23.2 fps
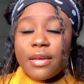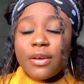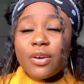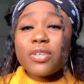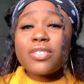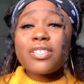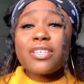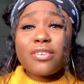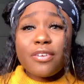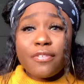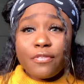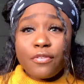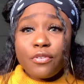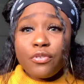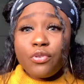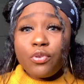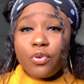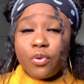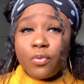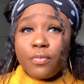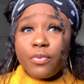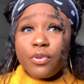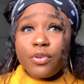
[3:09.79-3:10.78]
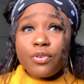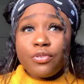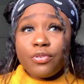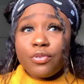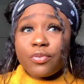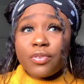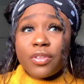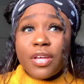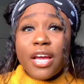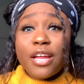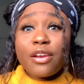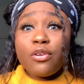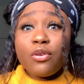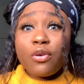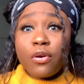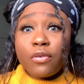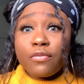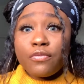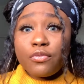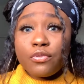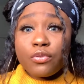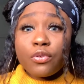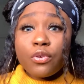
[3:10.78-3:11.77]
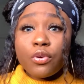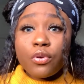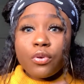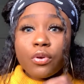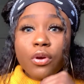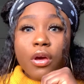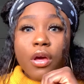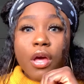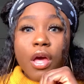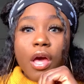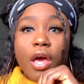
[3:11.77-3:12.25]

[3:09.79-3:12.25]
Because if you know me, you know that I love to cook.